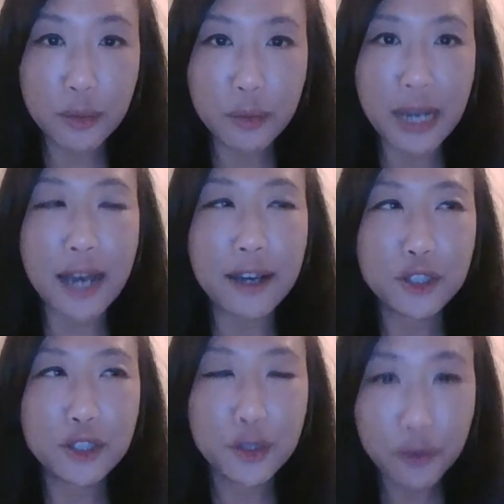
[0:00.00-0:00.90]

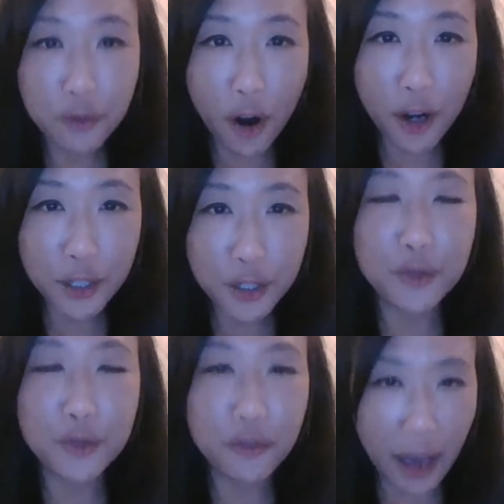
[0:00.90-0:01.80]
got too far
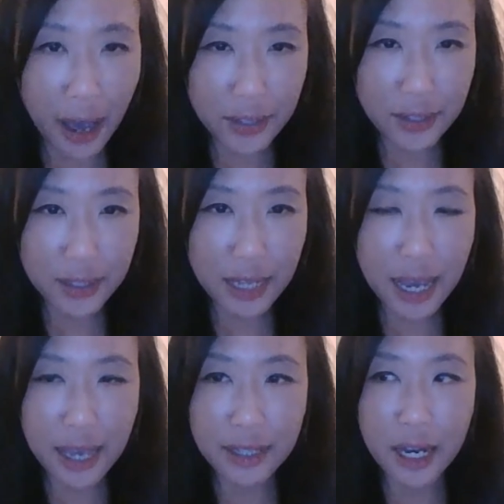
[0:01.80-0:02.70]
too fast,
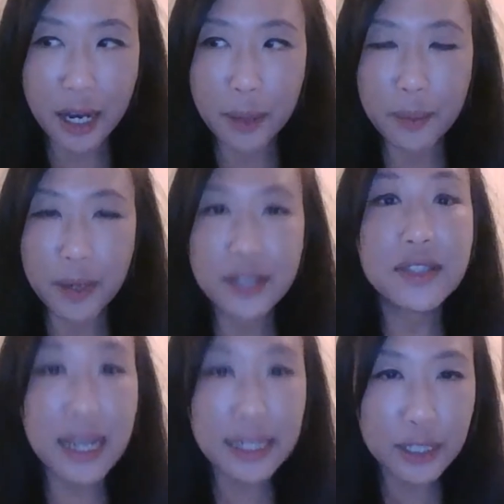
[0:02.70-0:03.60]
and
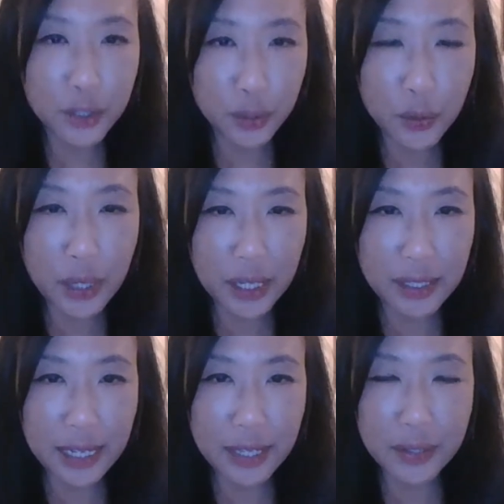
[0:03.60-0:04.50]
ascended too
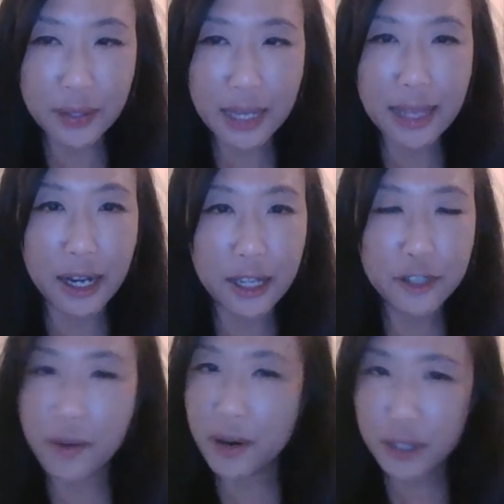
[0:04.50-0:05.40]
quickly, so that a
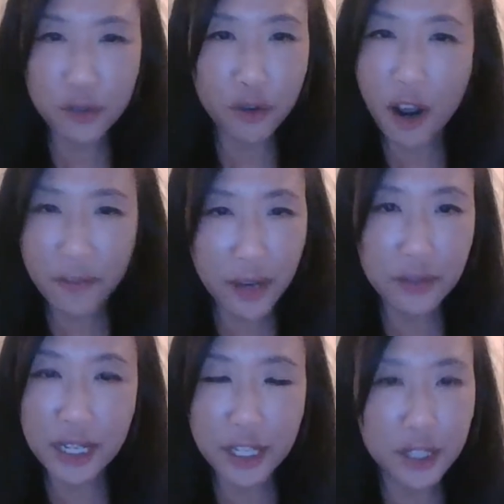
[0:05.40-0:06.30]
very strong
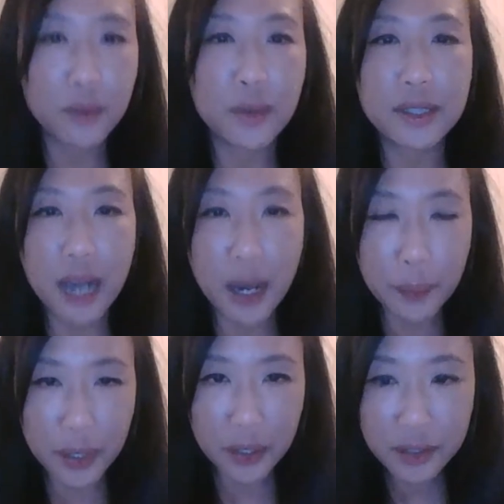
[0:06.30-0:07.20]
foundation was not
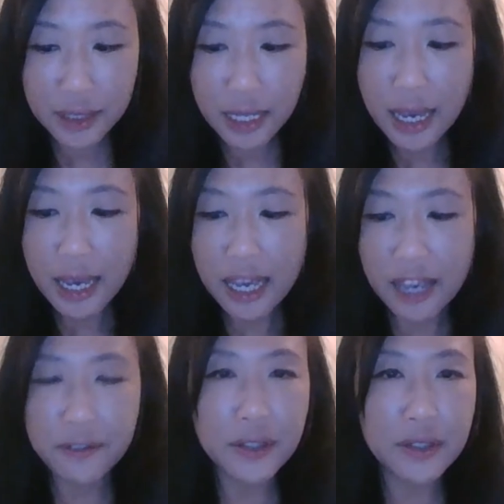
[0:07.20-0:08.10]
built.
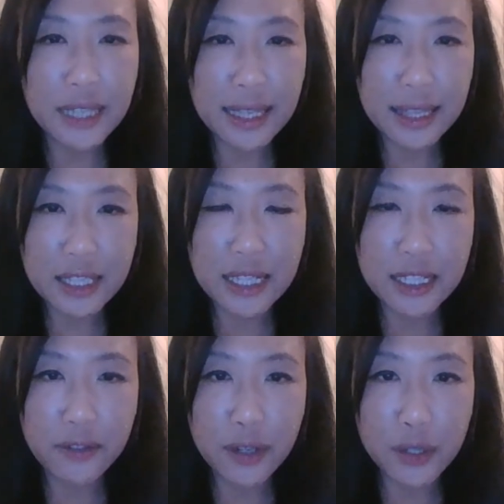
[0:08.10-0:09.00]
It feels like this
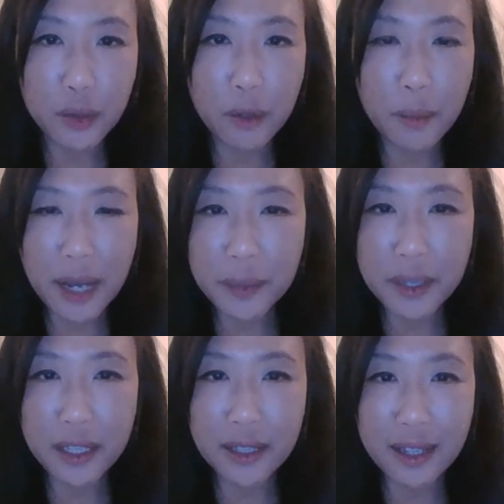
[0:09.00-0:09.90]
individual might
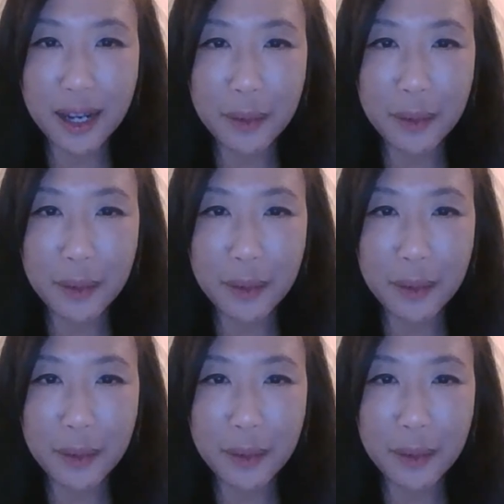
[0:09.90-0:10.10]
be,